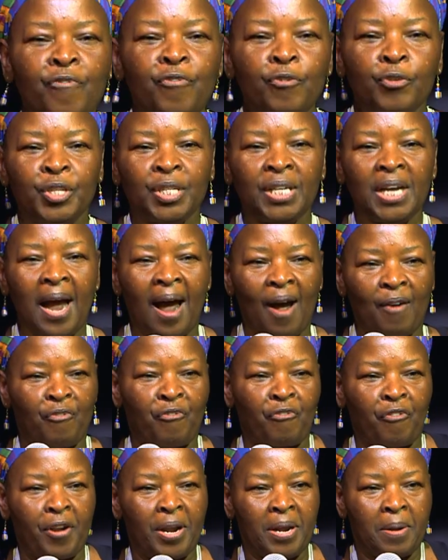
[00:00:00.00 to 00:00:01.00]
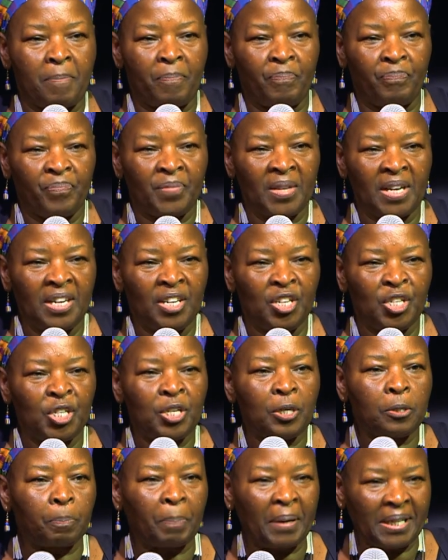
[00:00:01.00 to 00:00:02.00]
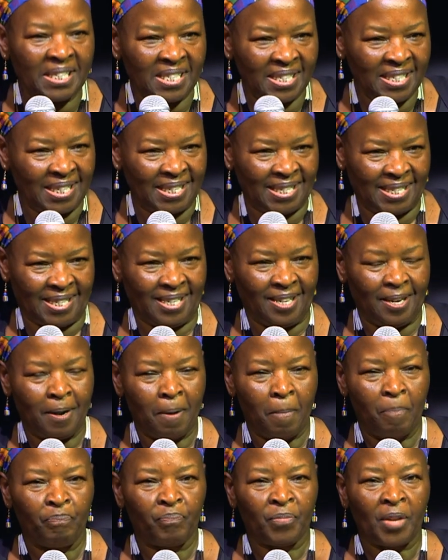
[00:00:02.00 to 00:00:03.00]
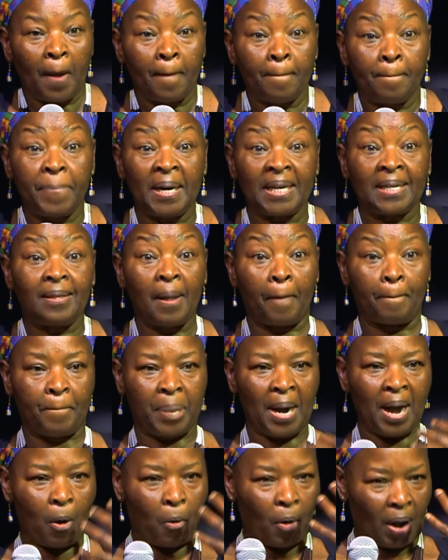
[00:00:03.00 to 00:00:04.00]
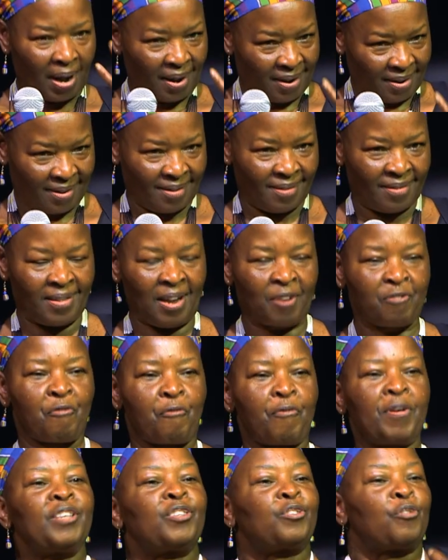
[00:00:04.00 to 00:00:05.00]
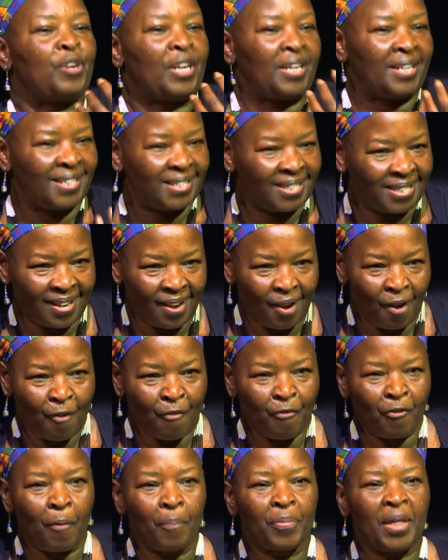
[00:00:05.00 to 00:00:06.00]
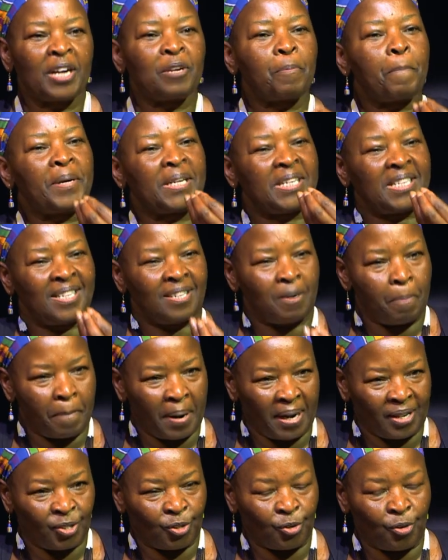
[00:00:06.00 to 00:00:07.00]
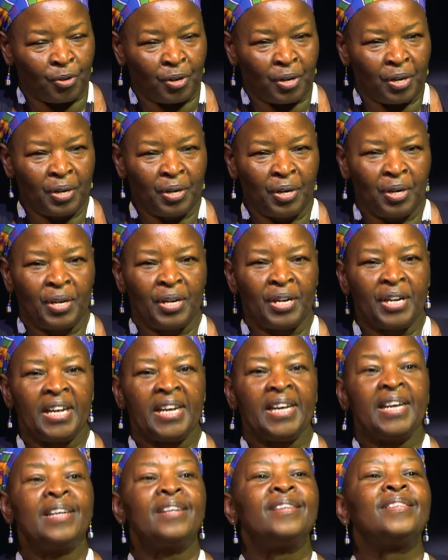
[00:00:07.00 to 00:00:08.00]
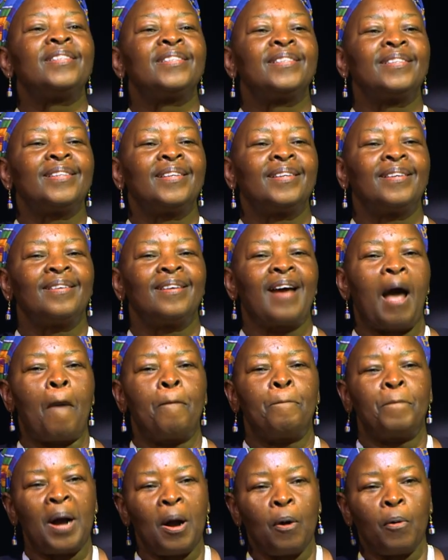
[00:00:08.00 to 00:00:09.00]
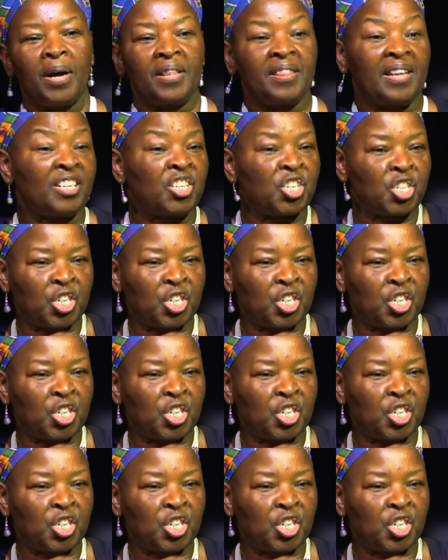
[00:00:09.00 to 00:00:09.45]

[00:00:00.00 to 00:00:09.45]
If you see her frame, she's petite, but the power that resonates from that petite person is a power that